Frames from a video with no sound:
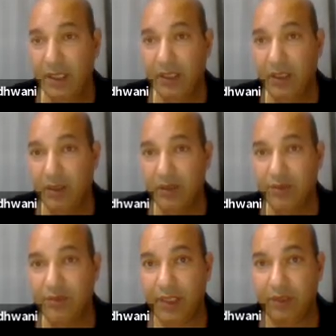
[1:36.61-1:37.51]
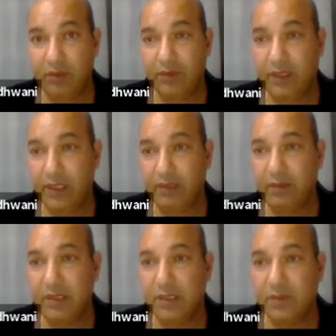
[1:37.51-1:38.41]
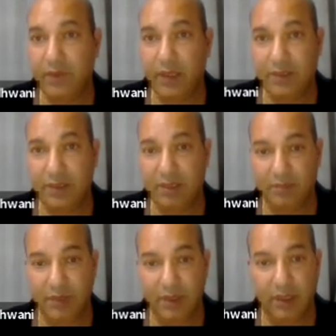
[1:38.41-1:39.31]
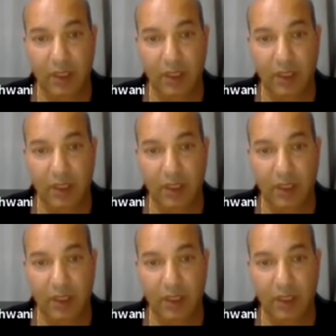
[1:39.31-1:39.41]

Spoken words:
Now the trick over here is very simple.